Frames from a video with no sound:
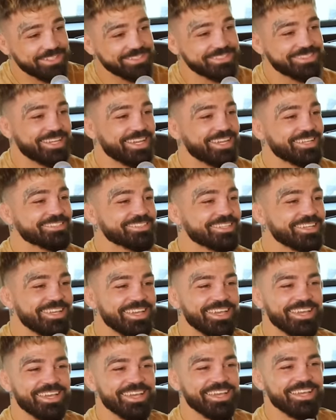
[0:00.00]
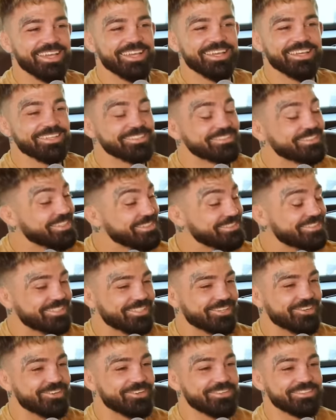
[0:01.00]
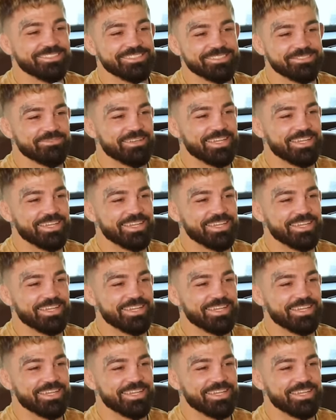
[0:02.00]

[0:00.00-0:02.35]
his ass. Good stories,